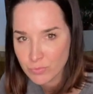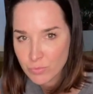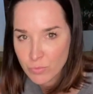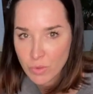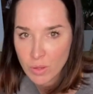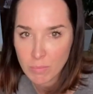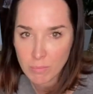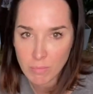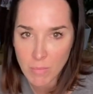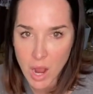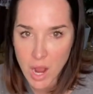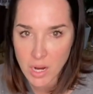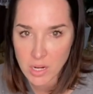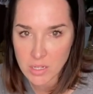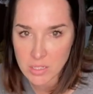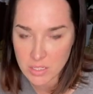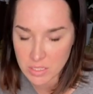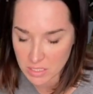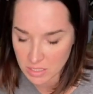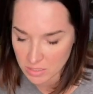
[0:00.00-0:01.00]
mock
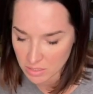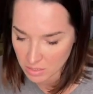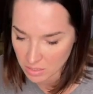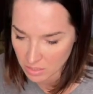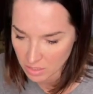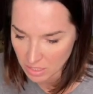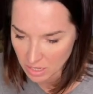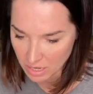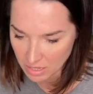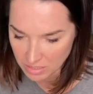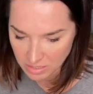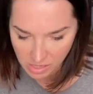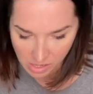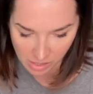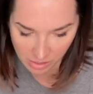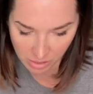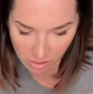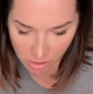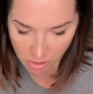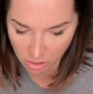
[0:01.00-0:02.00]
season it as I
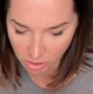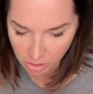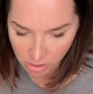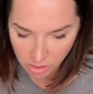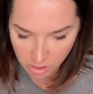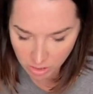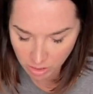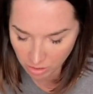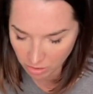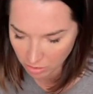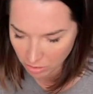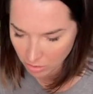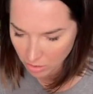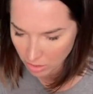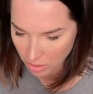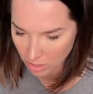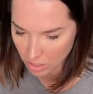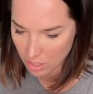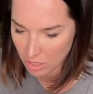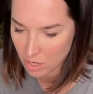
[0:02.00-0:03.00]
cook.
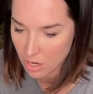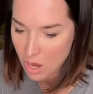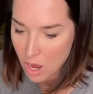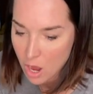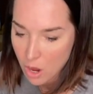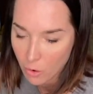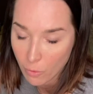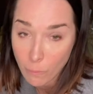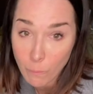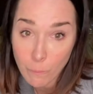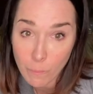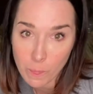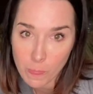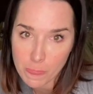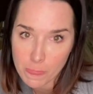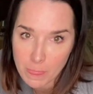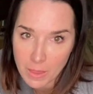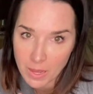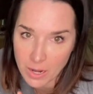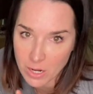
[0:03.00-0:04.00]
Oh,
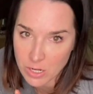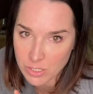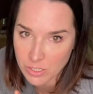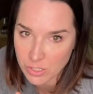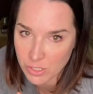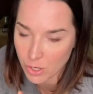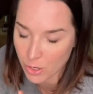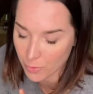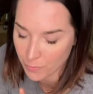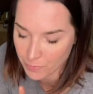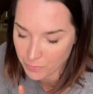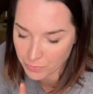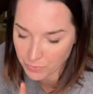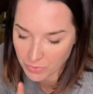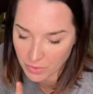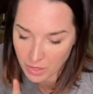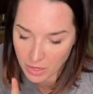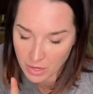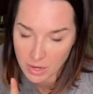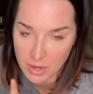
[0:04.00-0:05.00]
and also
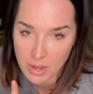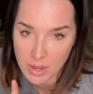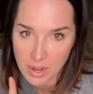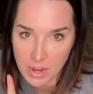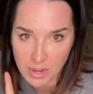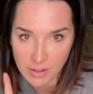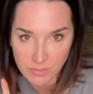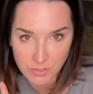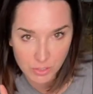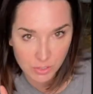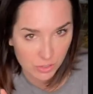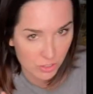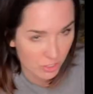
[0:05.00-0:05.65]
I have to go check